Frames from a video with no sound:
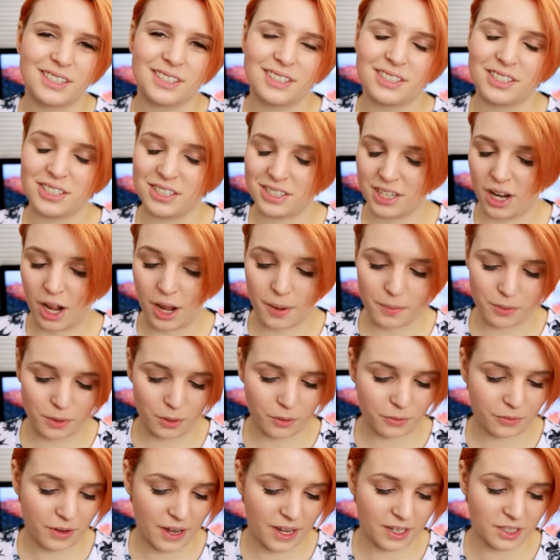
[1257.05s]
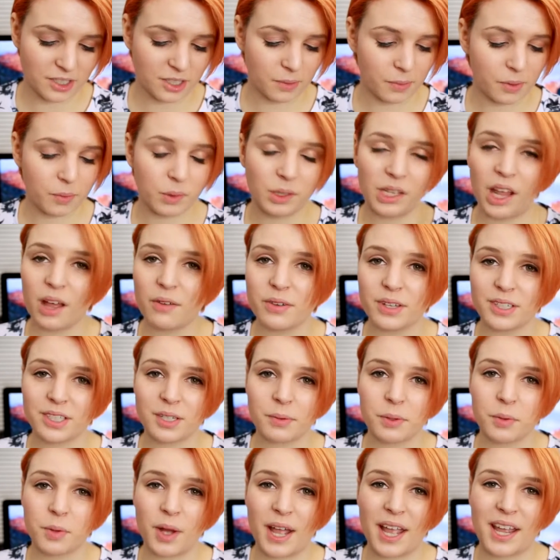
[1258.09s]
Just, I'm not a fan. Some people love it,
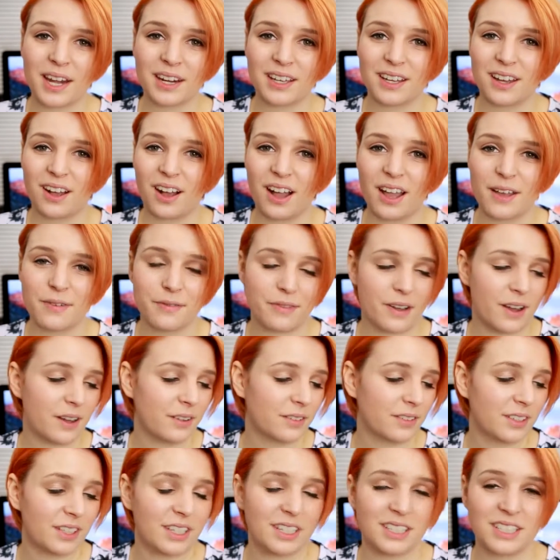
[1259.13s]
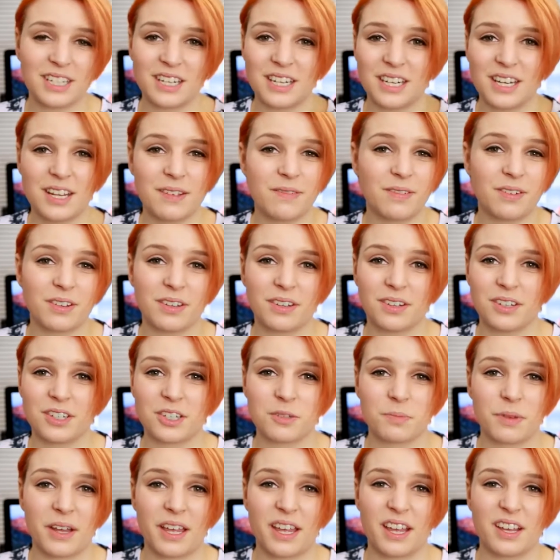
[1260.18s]
some people hate it. I found that it didn't even
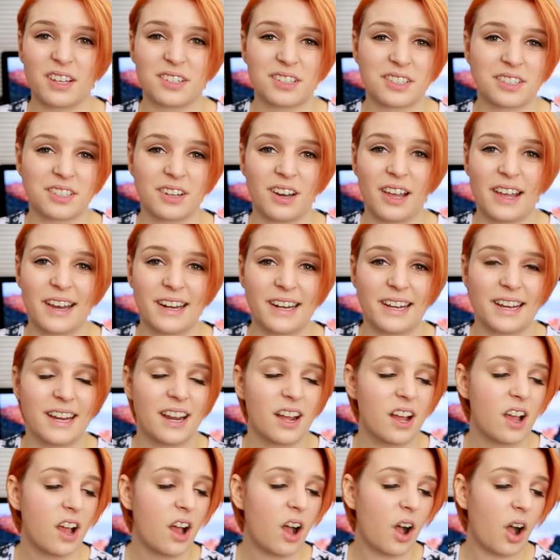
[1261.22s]
condition my hair slightly.